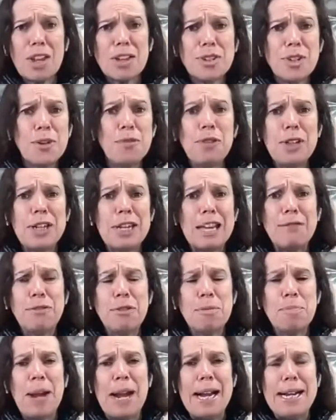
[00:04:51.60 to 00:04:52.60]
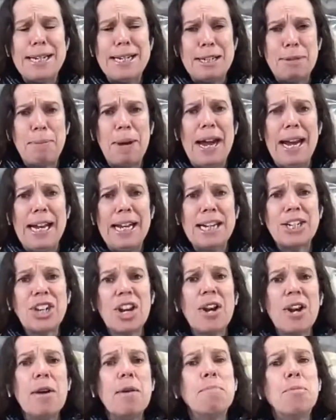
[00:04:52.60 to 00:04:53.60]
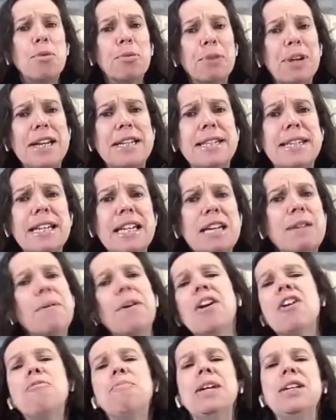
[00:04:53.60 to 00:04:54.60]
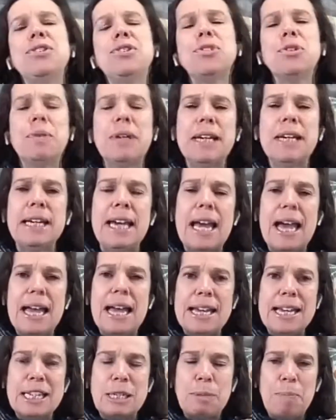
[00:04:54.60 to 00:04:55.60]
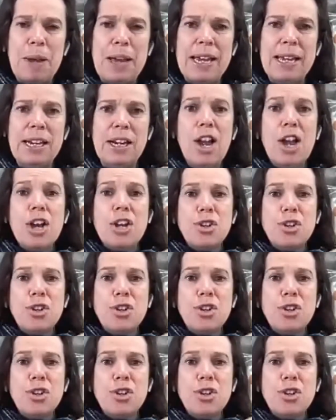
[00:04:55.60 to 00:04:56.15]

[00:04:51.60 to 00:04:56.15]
so flicking from page to page, more recently what I've been doing has been